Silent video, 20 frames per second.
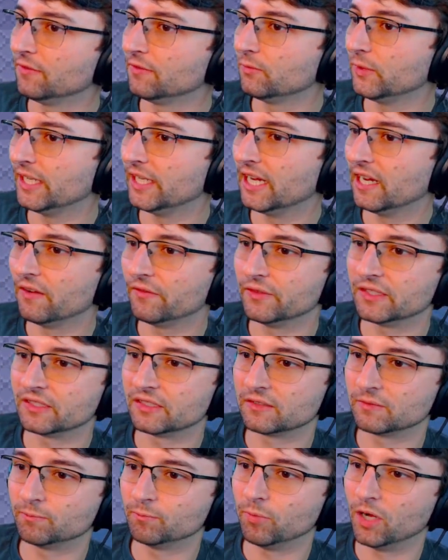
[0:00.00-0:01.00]
we have
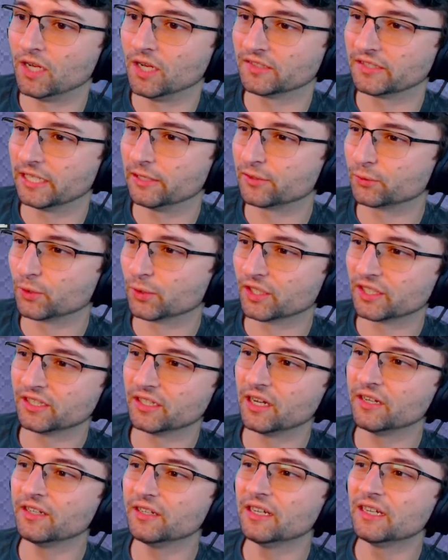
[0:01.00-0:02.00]
this boss that I was working
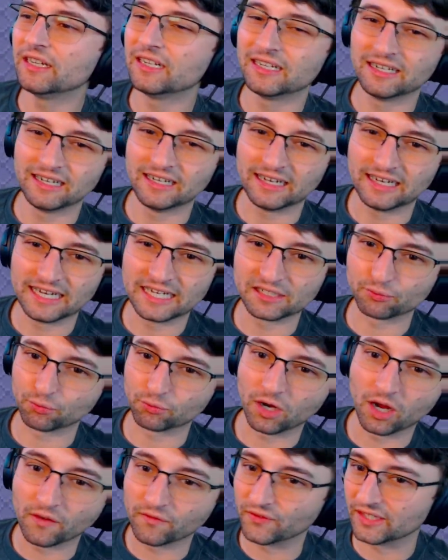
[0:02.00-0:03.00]
on. It's
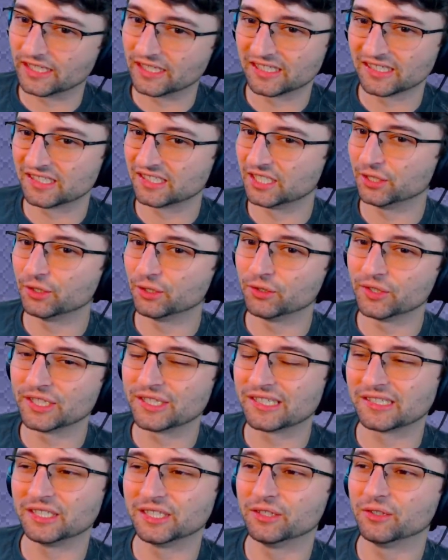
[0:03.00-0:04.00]
rough. This is
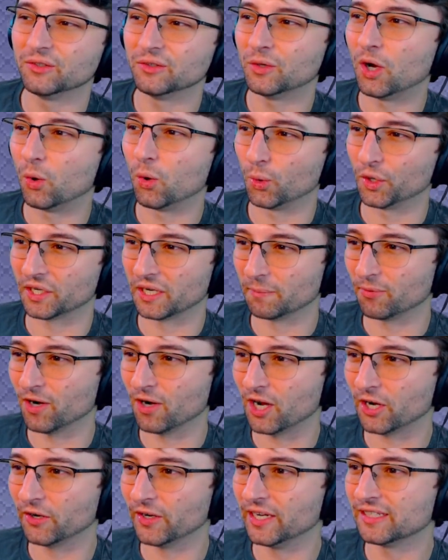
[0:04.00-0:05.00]
still a work in
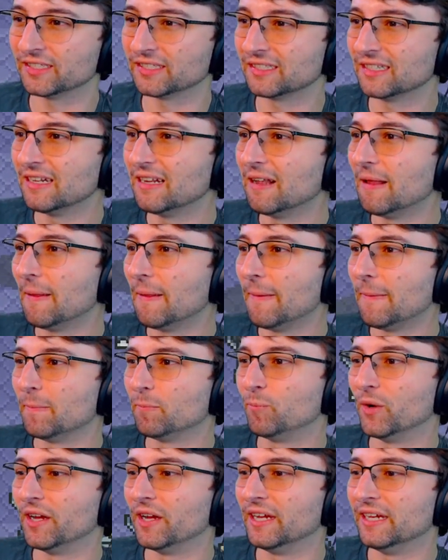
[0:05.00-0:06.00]
progress,
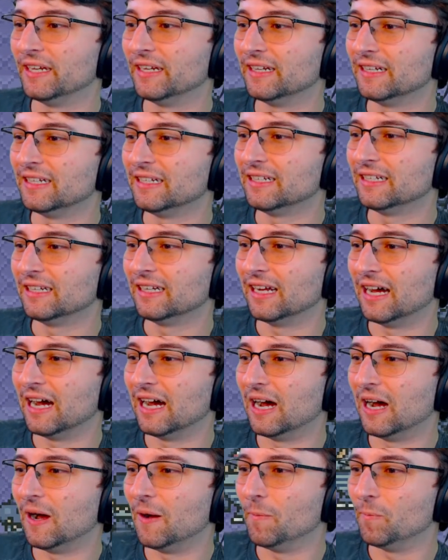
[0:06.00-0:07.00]
but
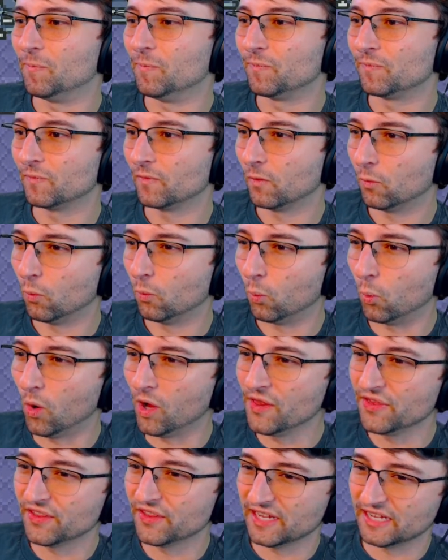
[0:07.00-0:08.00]

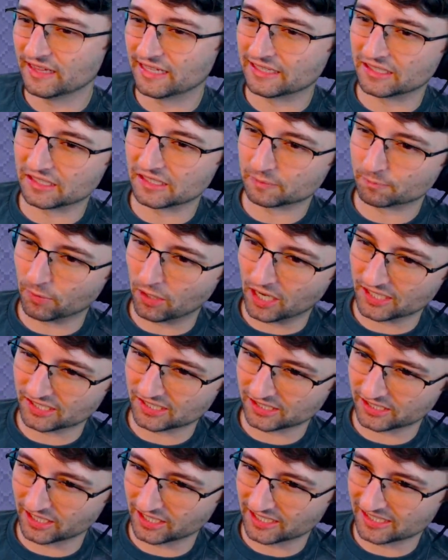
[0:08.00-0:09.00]
one thing that this boss
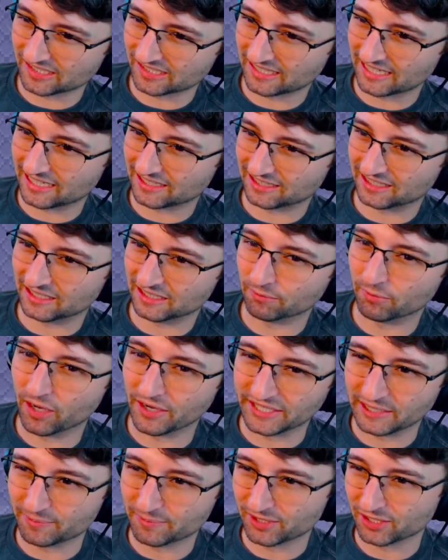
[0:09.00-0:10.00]
does that the
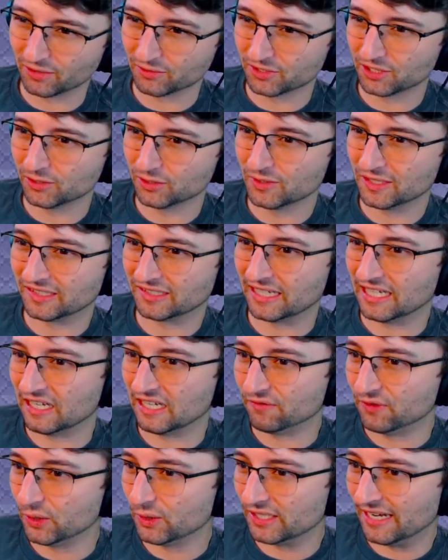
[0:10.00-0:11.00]
bunyips don't do is that
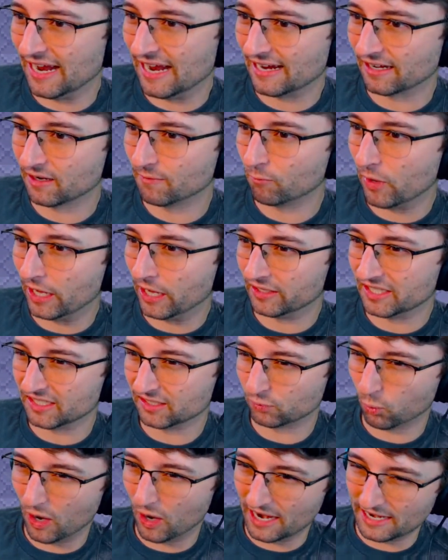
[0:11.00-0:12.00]
if you attack him while
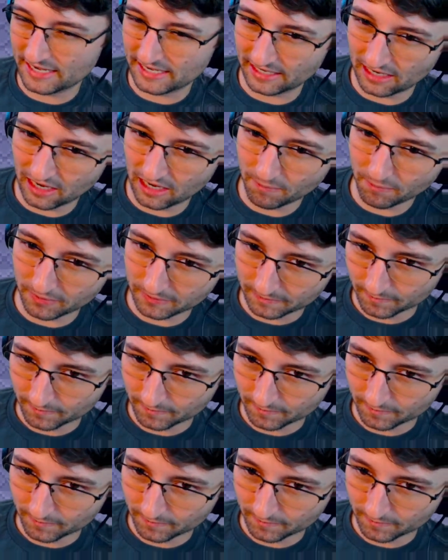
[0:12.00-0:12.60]
he's winding up,